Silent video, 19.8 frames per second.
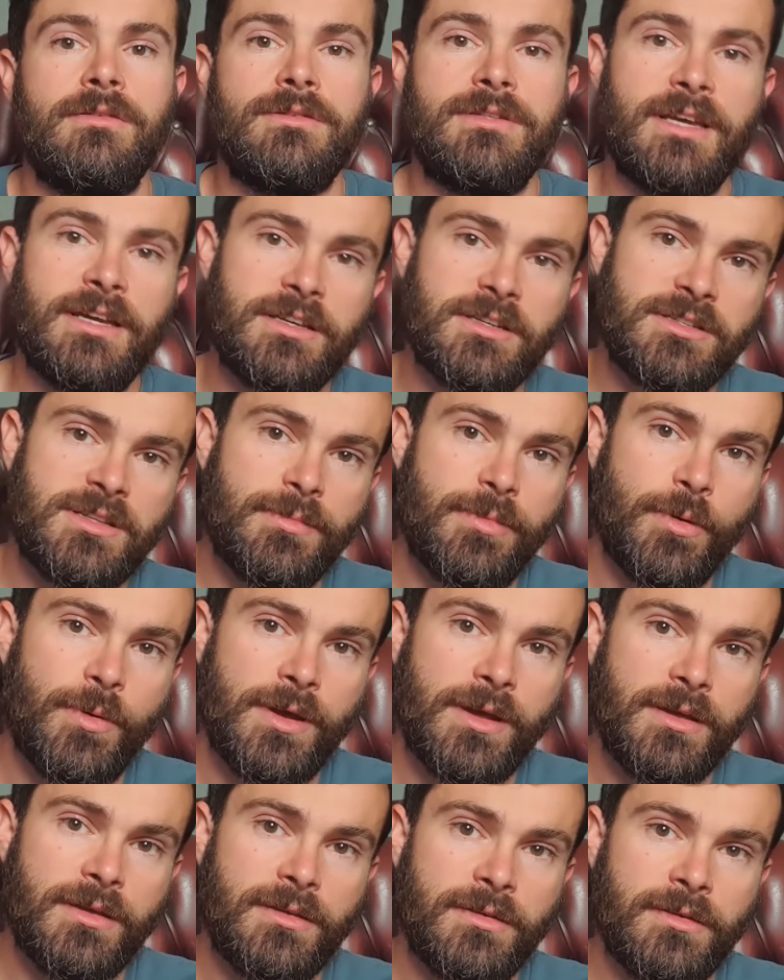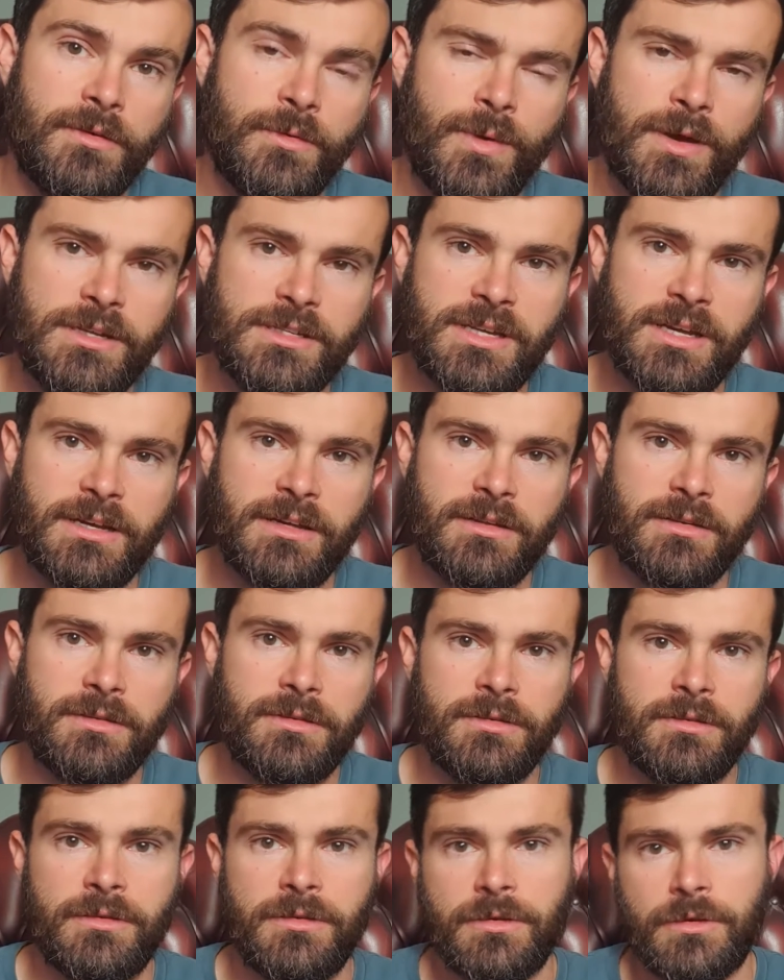take a step away, wait a second,
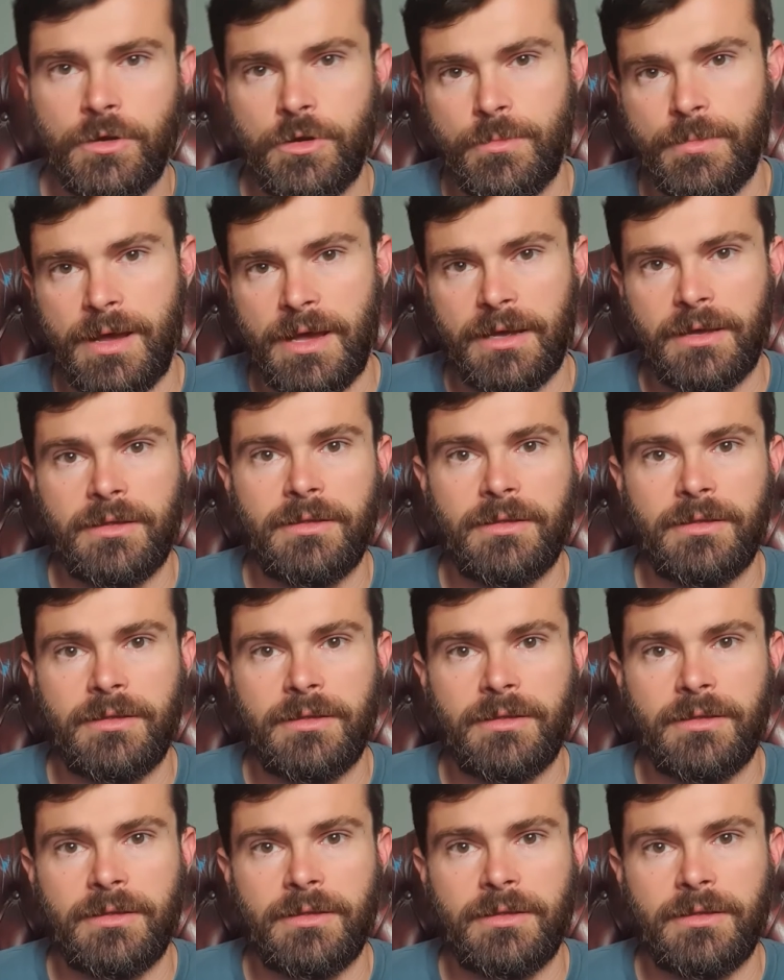come back.